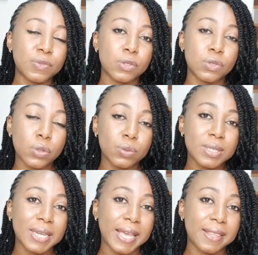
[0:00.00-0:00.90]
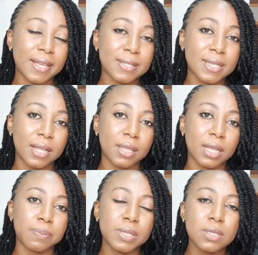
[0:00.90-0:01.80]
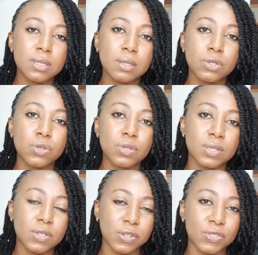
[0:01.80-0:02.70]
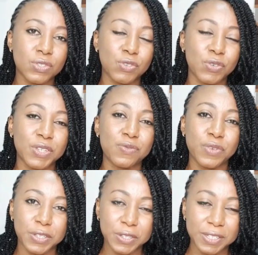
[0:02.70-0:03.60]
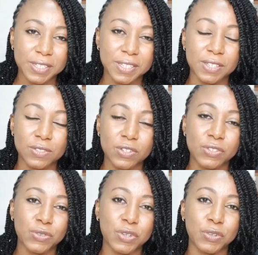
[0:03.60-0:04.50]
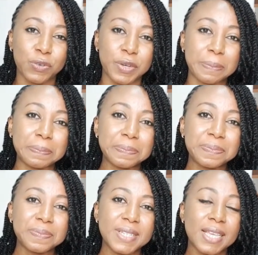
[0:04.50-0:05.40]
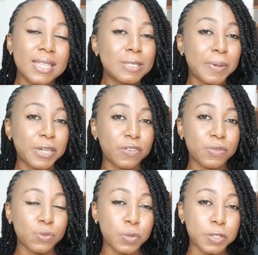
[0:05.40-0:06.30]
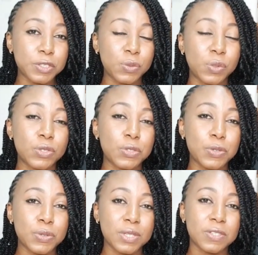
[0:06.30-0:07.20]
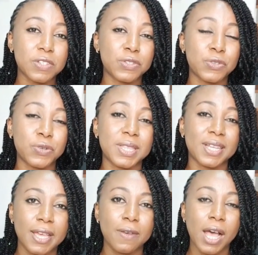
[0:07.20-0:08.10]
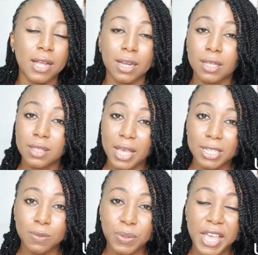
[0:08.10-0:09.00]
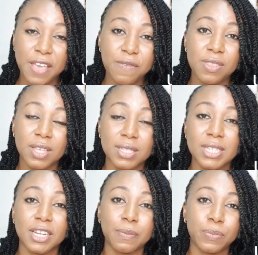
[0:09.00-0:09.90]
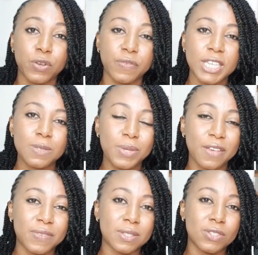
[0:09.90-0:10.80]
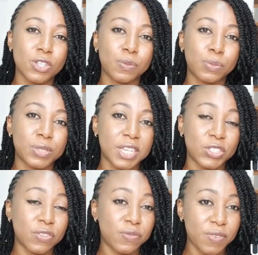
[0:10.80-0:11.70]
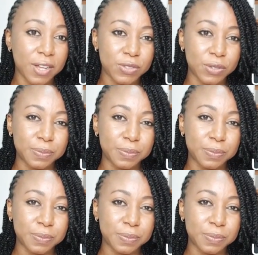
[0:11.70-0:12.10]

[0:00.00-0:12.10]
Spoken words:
don't like that tan, then please use a sunscreen regularly, a sunscreen cream. In this part of the world, you want to use a sunscreen that's at SPF 30 and above. SPF is sun protection factor.